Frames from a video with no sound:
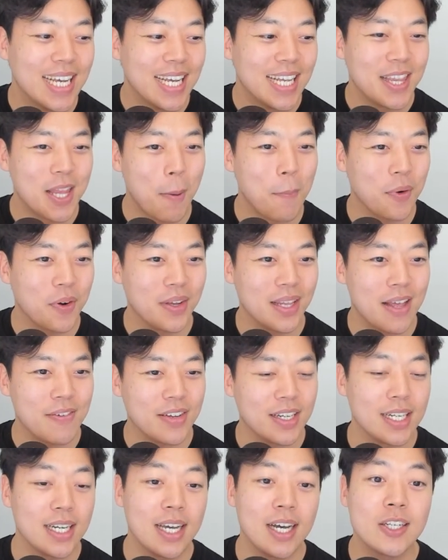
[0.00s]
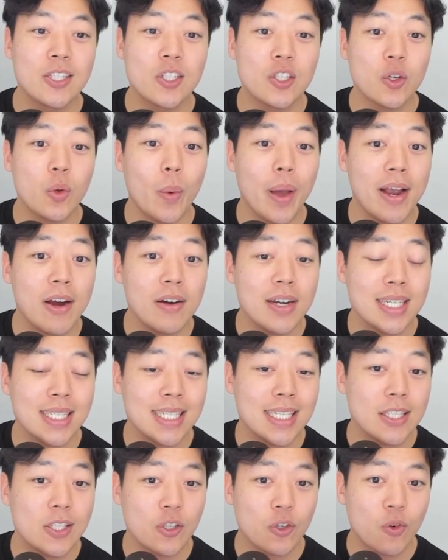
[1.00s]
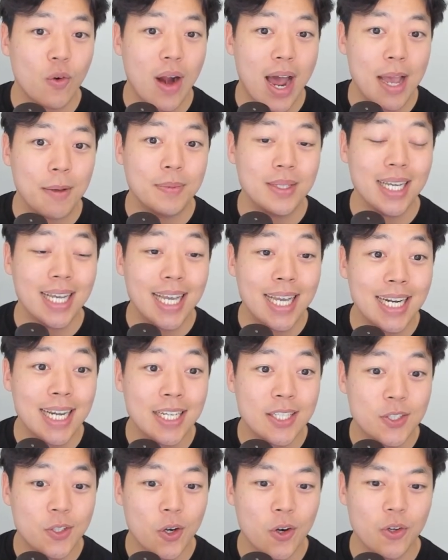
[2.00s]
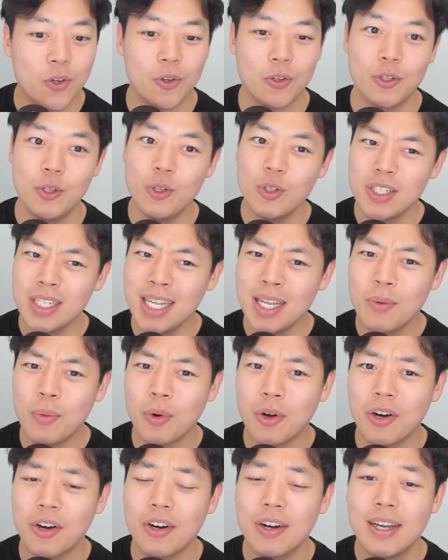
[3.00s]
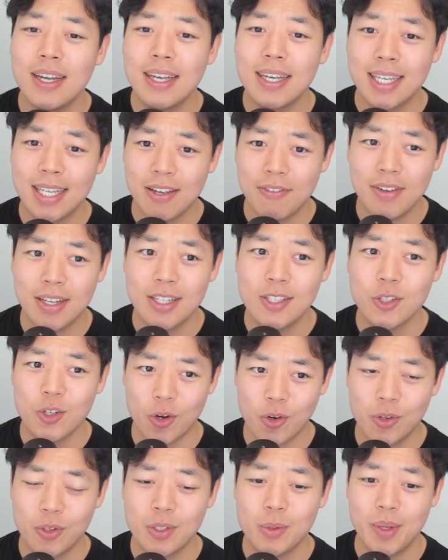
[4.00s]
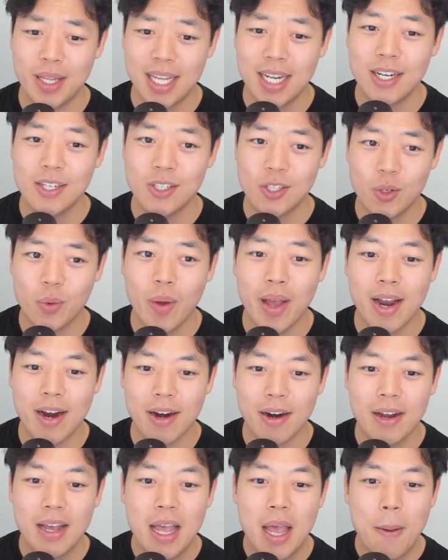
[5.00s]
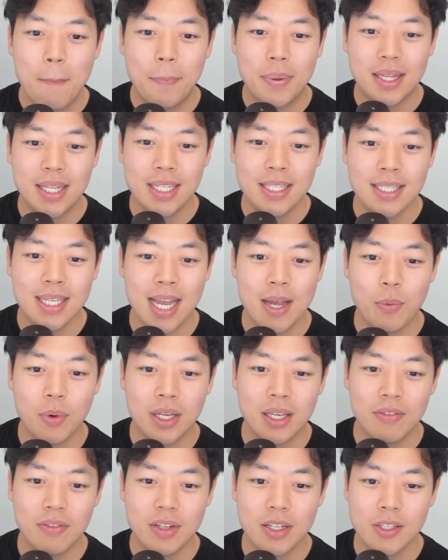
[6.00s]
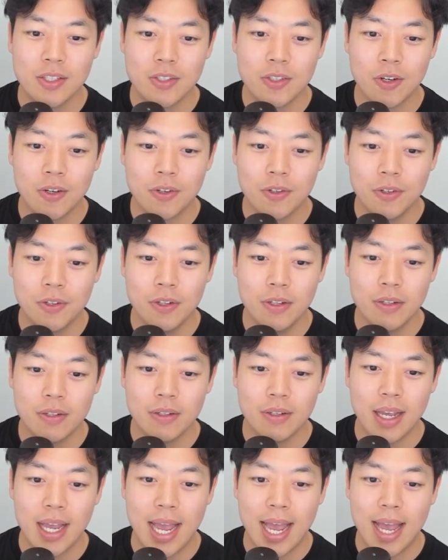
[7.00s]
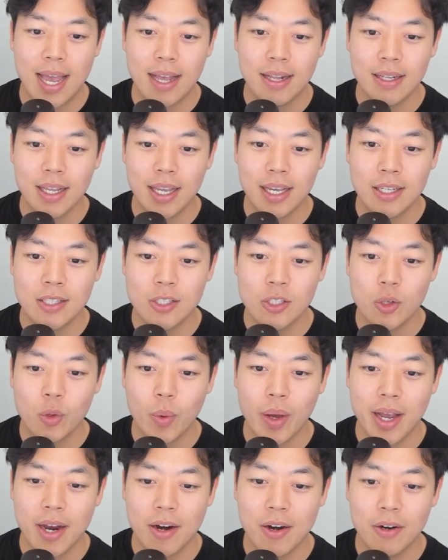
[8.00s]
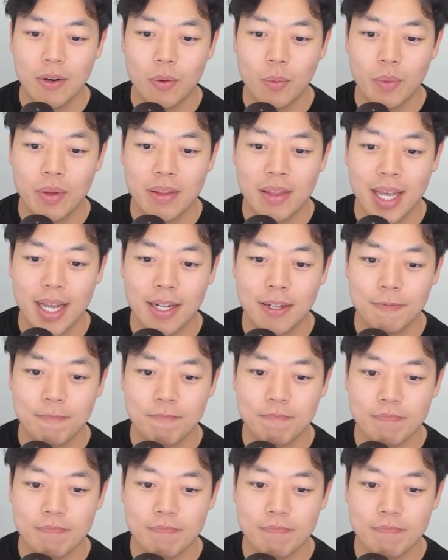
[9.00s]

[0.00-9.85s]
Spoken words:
Number 11, a square is inscribed in a circle. Usually we're given circles within a square, but this time we're given a circle and a square within.